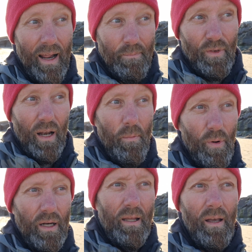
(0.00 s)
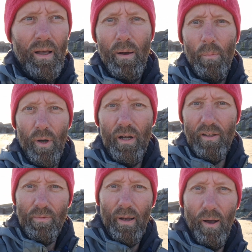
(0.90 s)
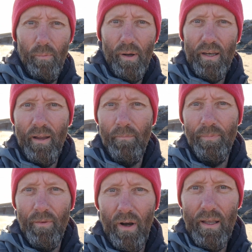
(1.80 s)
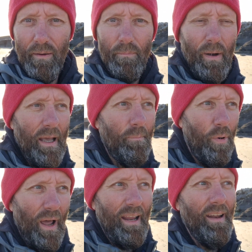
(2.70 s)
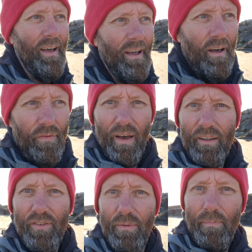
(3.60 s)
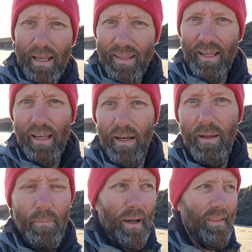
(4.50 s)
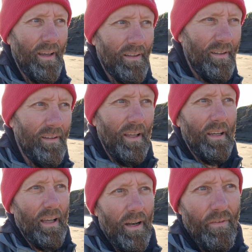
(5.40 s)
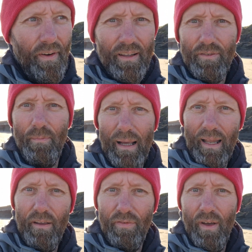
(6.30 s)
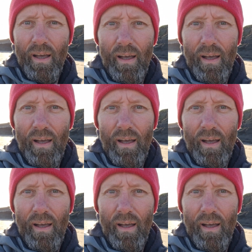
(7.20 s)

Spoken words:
I'm deliberately putting into my own body, right? My brain affects my thinking. My thinking affects my life.